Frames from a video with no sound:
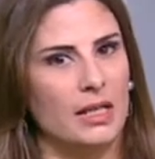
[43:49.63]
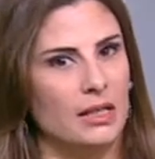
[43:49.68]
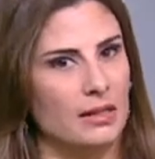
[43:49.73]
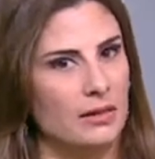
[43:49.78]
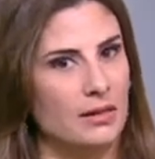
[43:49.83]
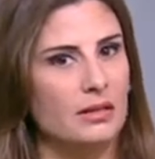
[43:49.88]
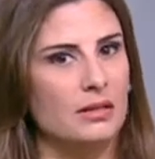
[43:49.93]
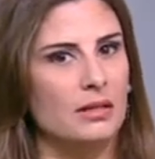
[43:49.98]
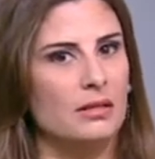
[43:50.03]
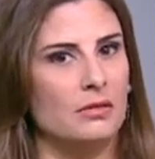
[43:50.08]

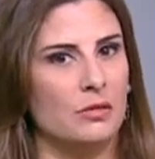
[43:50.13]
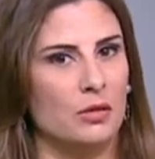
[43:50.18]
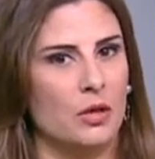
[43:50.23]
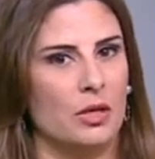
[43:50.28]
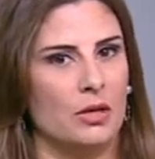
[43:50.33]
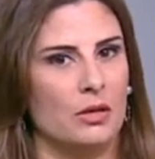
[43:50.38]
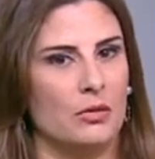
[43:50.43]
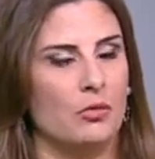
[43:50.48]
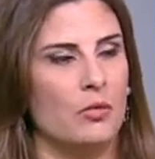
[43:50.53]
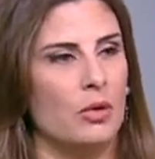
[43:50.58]
this is
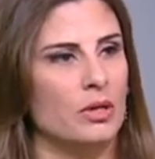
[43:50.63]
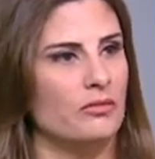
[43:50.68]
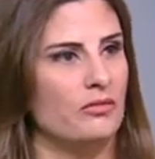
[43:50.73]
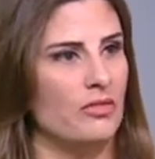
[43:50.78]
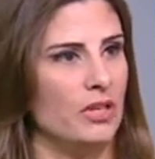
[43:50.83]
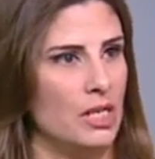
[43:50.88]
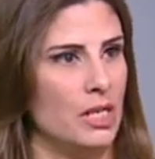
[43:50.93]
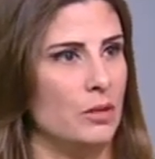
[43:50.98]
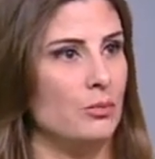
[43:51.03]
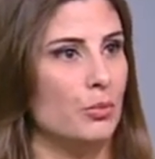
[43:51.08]
one
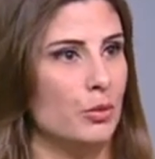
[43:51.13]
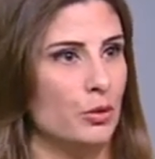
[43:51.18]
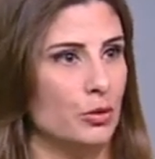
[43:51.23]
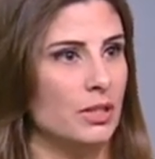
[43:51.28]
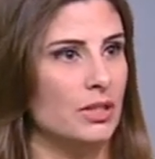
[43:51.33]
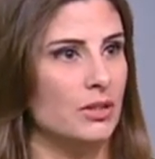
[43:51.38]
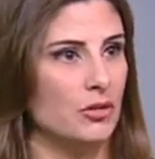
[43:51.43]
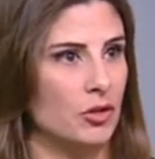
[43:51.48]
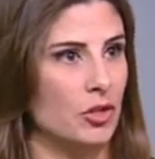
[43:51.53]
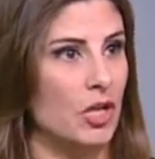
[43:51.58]
very
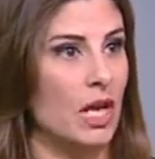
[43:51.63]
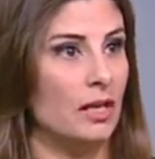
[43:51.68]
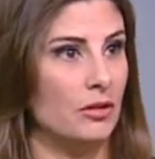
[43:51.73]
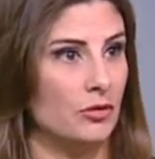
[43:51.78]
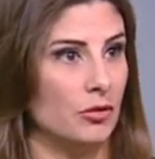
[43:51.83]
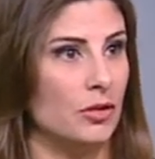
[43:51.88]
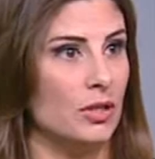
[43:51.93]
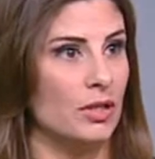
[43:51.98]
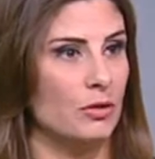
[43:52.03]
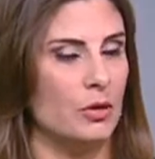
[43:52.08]
important
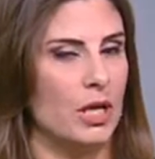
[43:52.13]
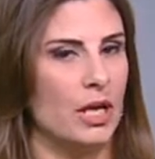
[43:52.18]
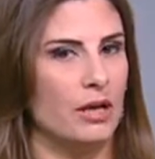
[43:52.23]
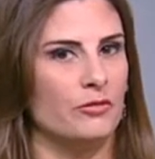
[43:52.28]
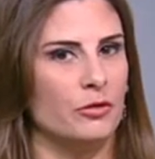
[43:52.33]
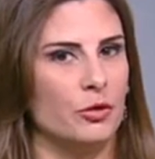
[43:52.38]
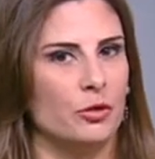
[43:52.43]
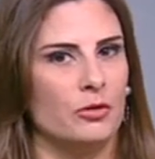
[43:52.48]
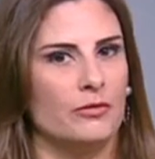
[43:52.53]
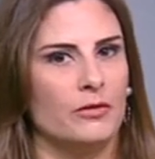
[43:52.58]
challenge that we
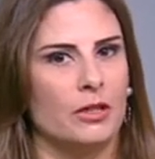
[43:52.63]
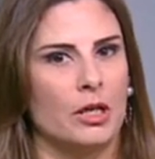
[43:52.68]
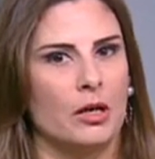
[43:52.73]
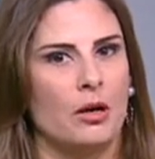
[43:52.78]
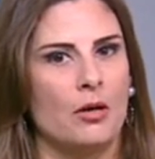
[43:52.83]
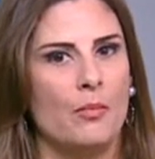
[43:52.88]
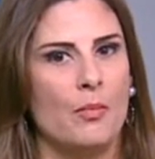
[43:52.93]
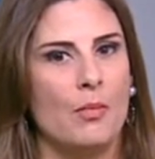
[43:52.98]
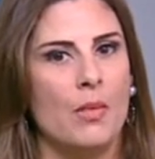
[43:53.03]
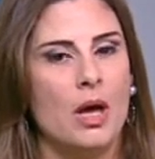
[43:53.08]
have to
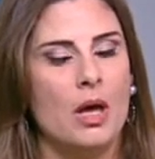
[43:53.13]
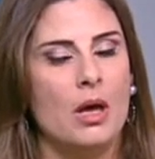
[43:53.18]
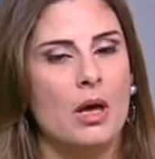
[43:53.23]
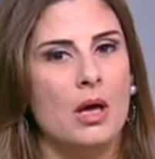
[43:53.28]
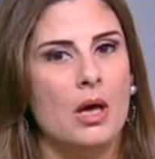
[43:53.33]
overcome.